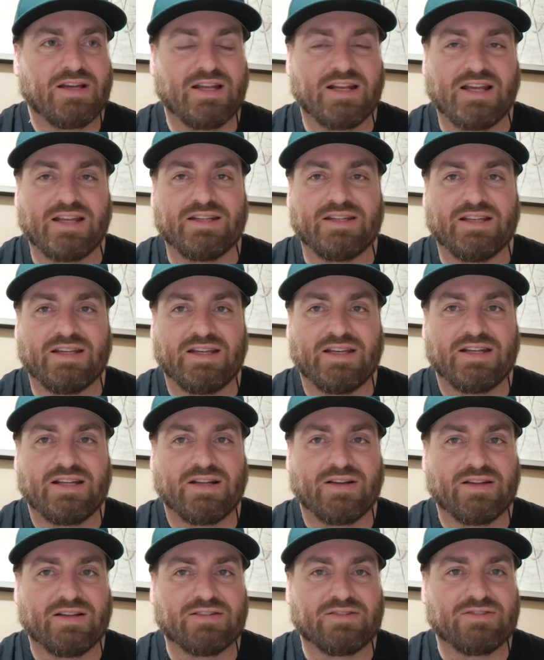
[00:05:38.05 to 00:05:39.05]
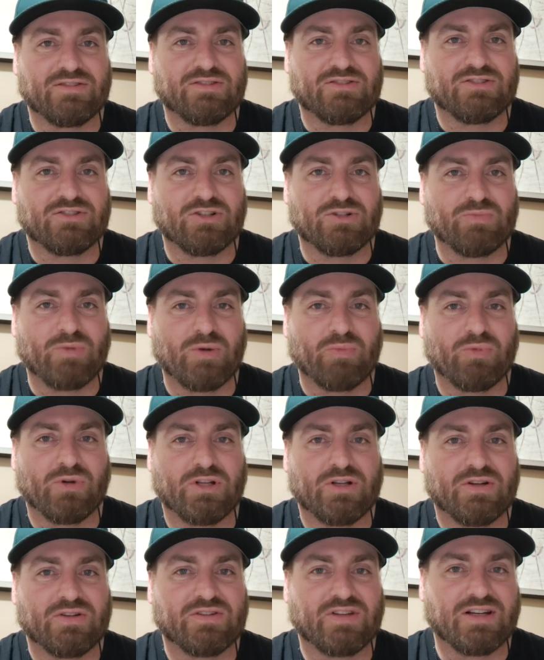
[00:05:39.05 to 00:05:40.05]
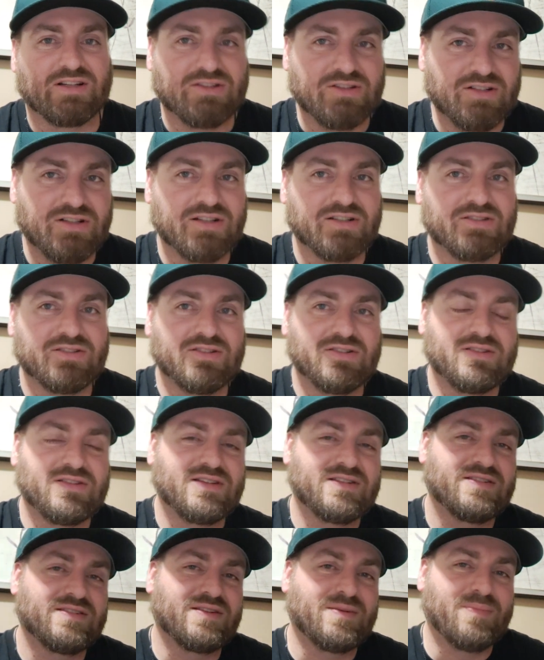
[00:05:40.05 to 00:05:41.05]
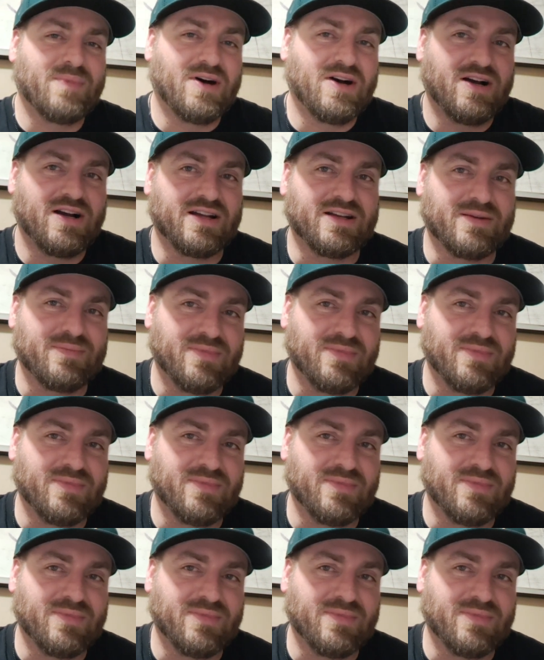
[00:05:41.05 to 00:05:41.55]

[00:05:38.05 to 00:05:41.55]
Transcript: And I did, and I showed my brother. I was like, "Look, dude, this is Ammon.